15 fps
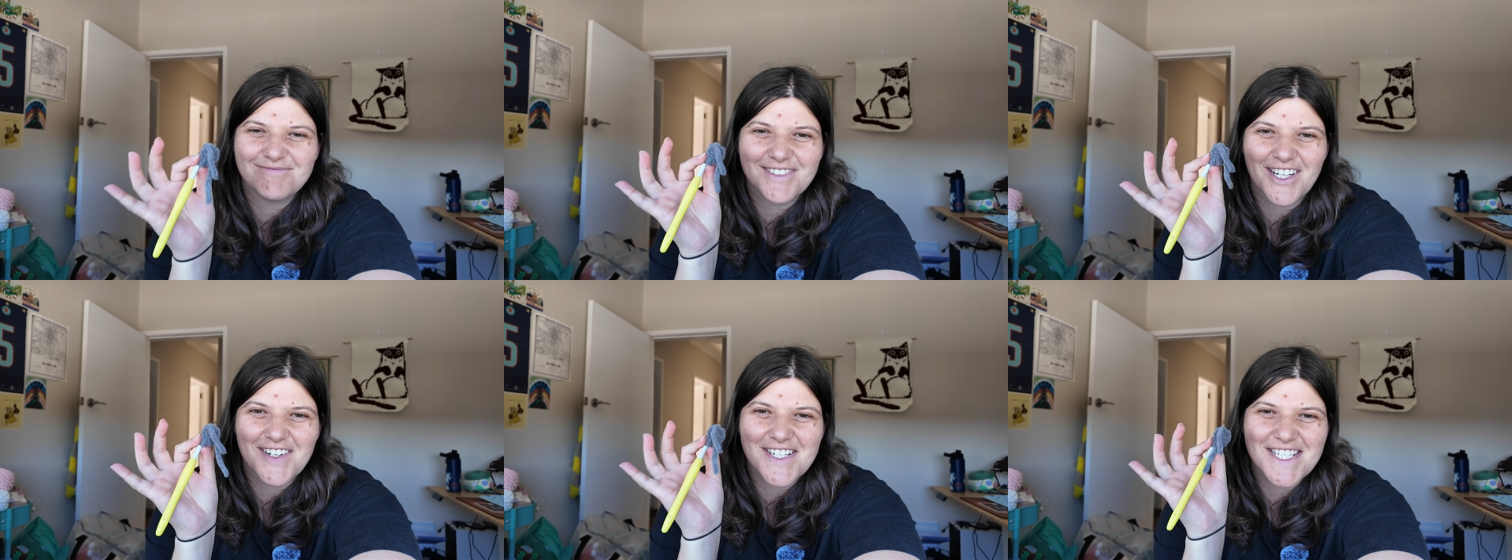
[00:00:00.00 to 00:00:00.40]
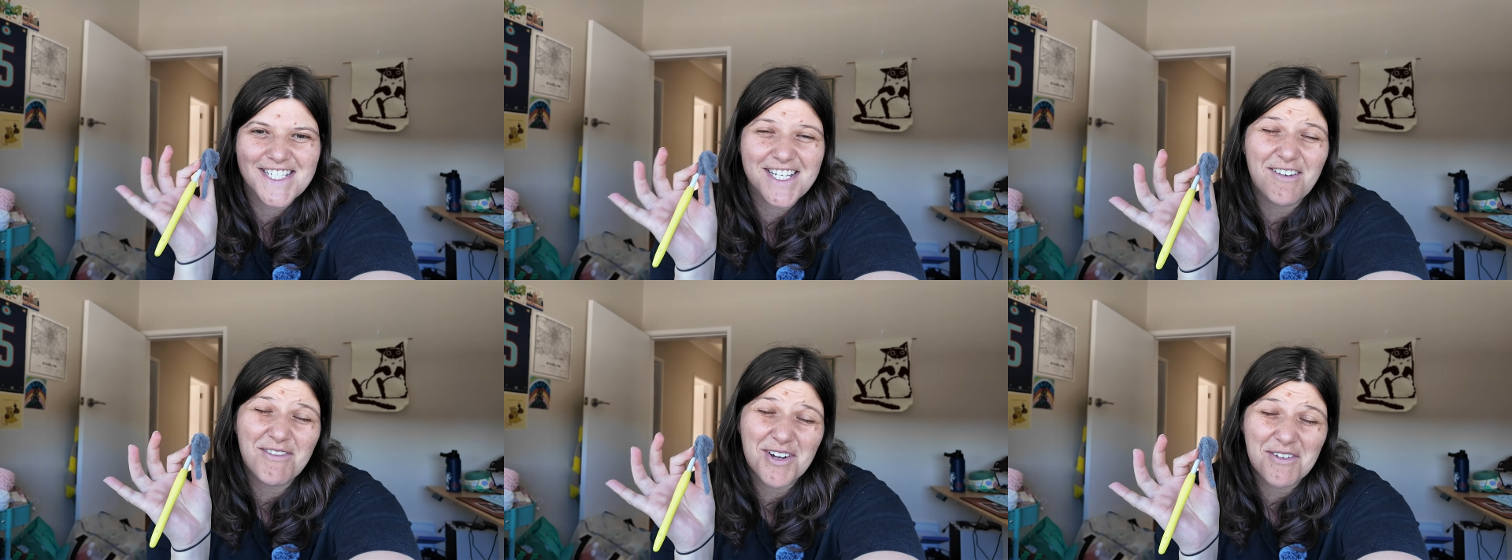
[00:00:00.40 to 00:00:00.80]
There is
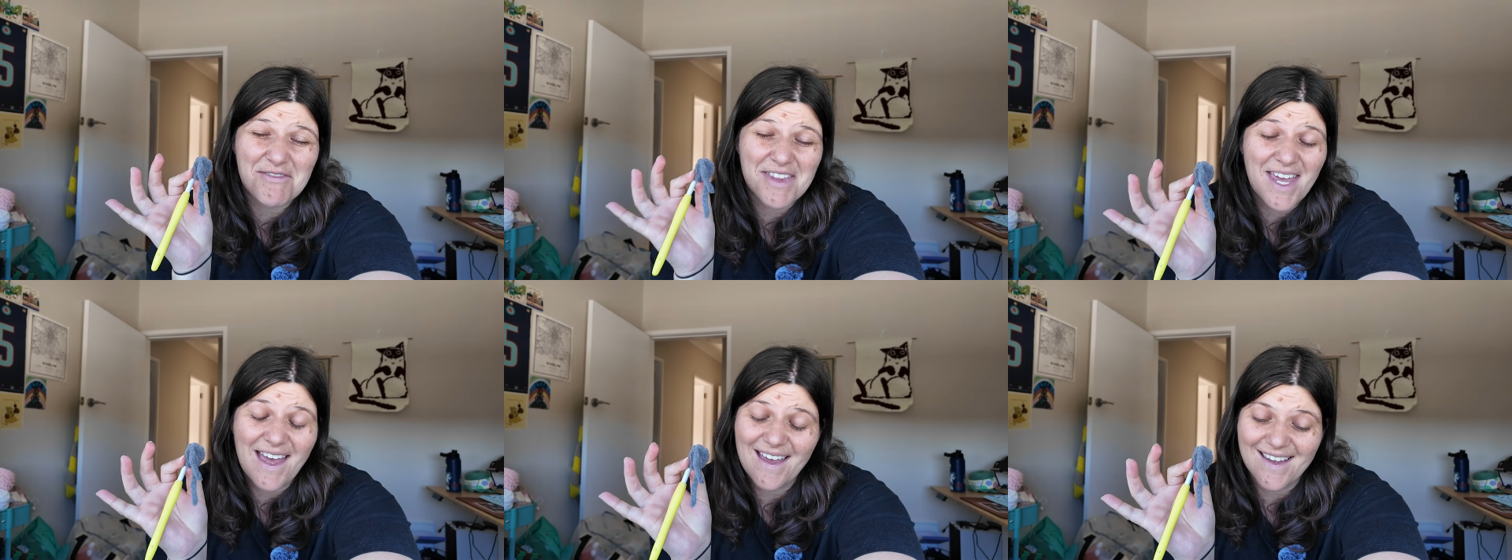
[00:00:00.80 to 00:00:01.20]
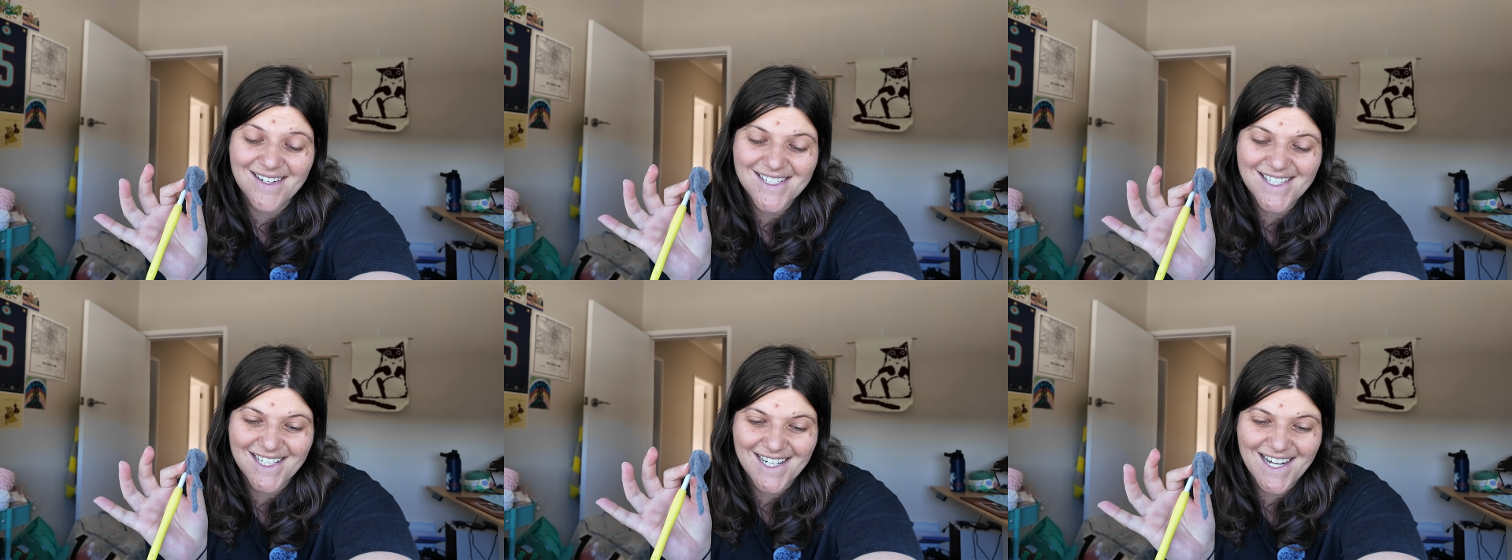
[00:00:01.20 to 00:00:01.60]
7 of the
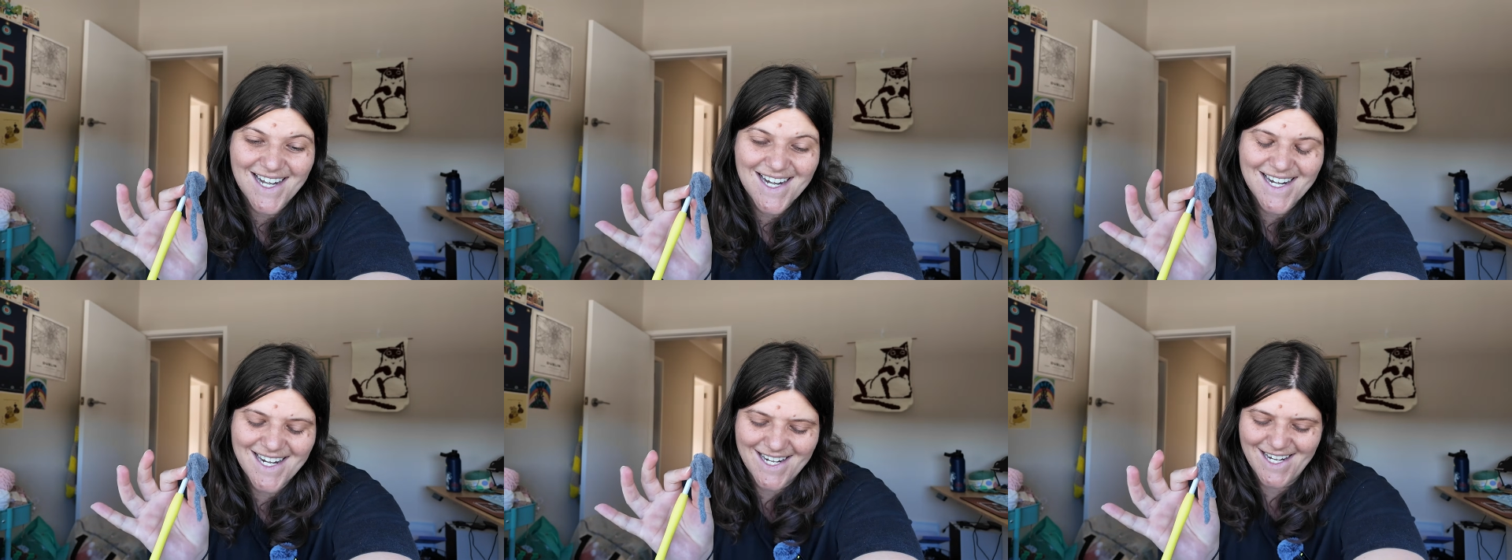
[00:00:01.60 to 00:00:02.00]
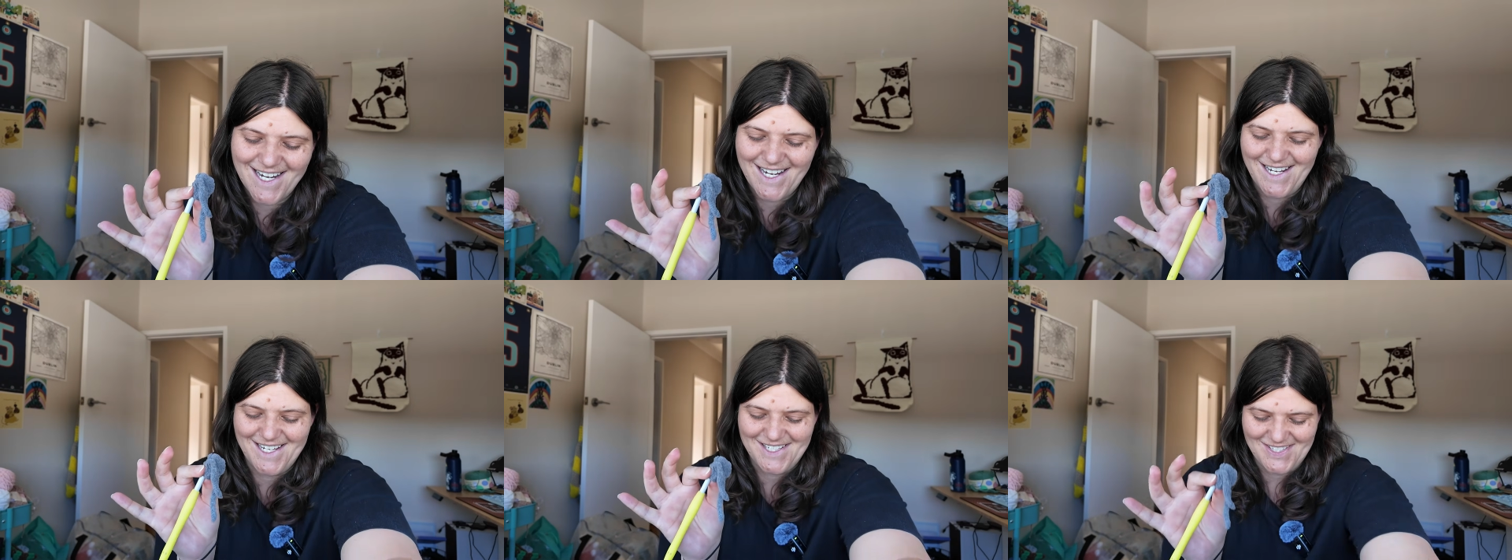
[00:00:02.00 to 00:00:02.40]
8 that I need in
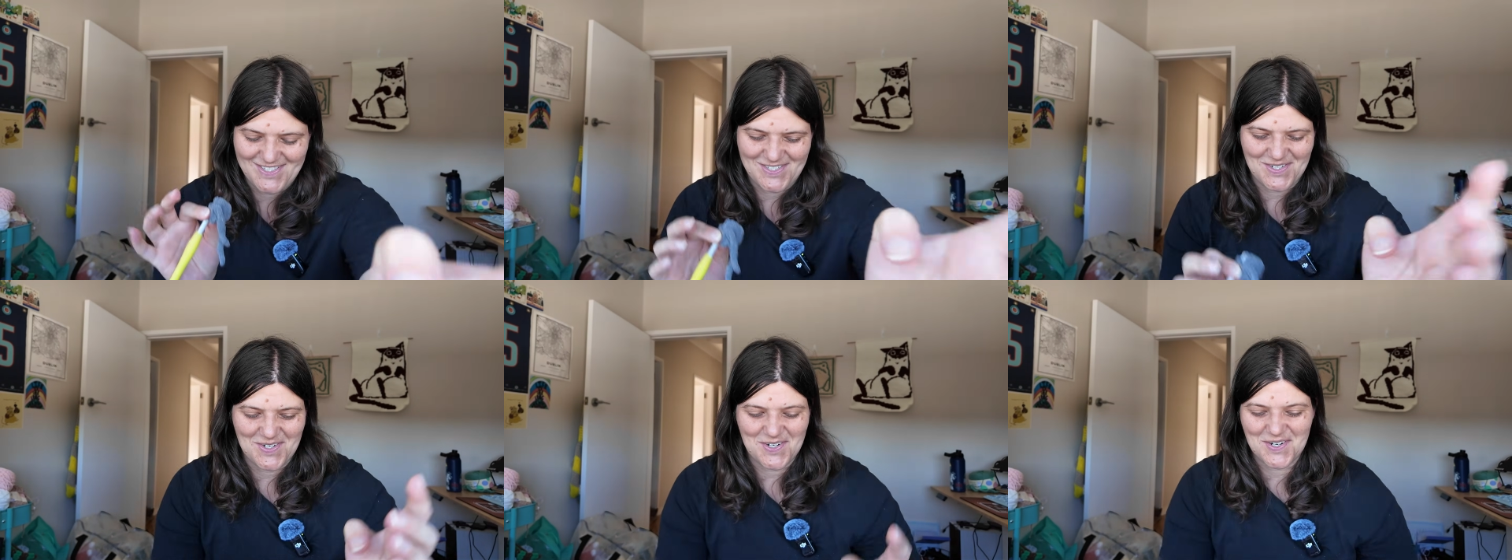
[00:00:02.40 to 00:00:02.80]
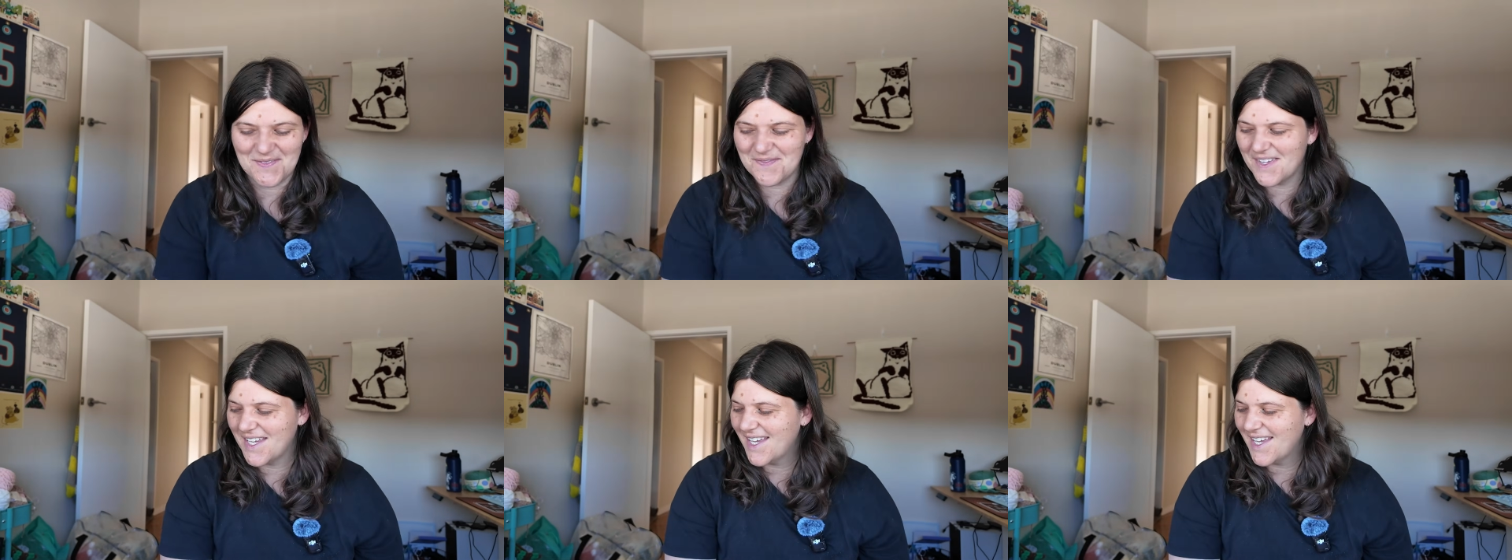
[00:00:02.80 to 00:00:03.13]
here, so